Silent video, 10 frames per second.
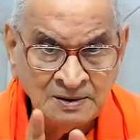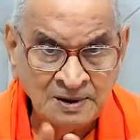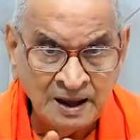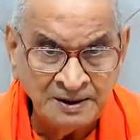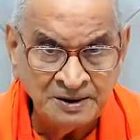
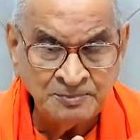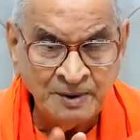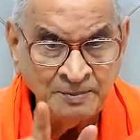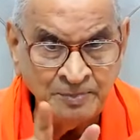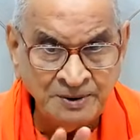That is
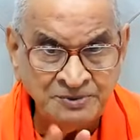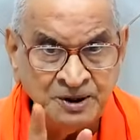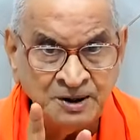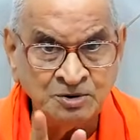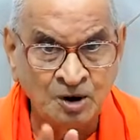my
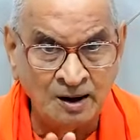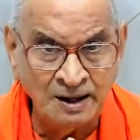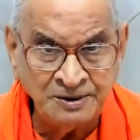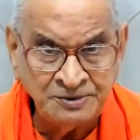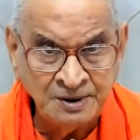basic
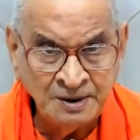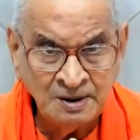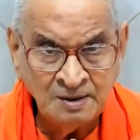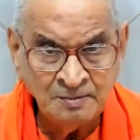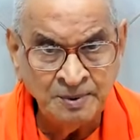knowledge
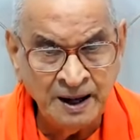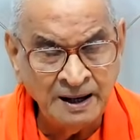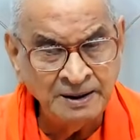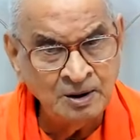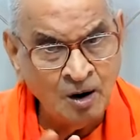
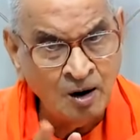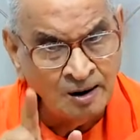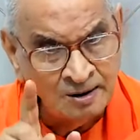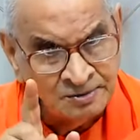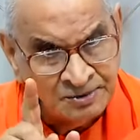behind
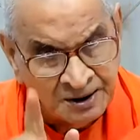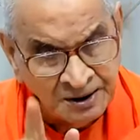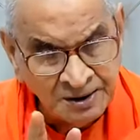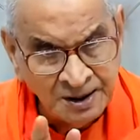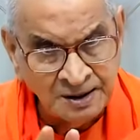all
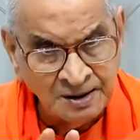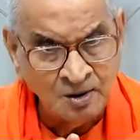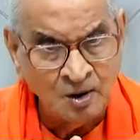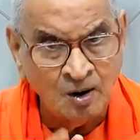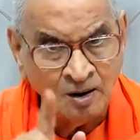
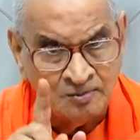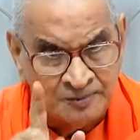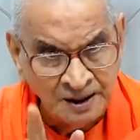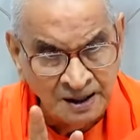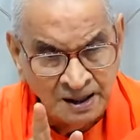thinking, all
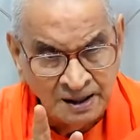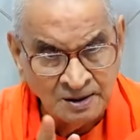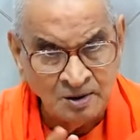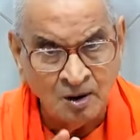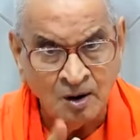
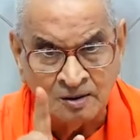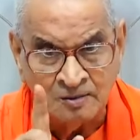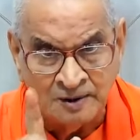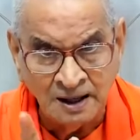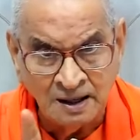feeling, all
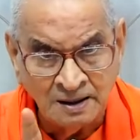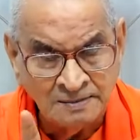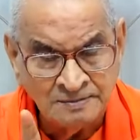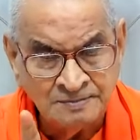will,